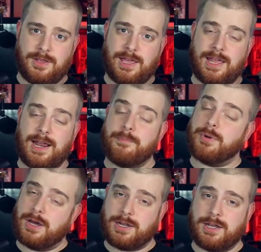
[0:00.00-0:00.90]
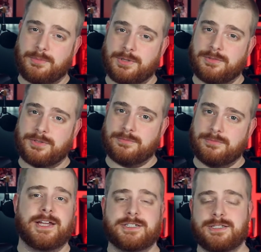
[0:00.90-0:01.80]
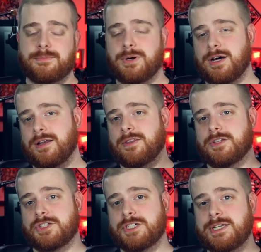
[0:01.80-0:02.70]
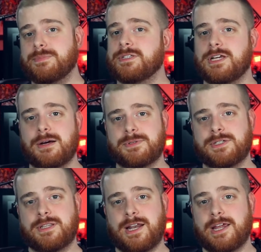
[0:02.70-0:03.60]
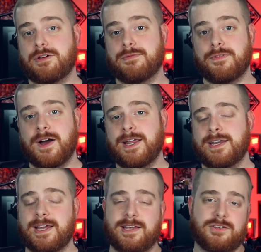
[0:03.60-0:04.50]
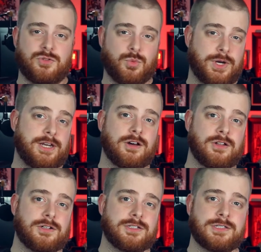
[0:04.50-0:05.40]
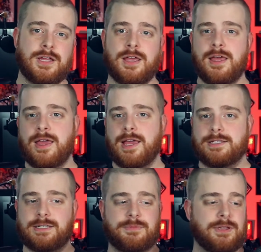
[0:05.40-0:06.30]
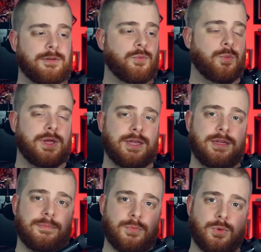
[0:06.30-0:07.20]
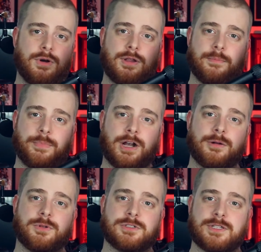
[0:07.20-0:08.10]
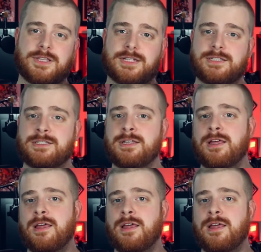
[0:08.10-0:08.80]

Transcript: And I bought a couple of them. I actually bought the cheapest option that I could find at $20 and something way more comparable to this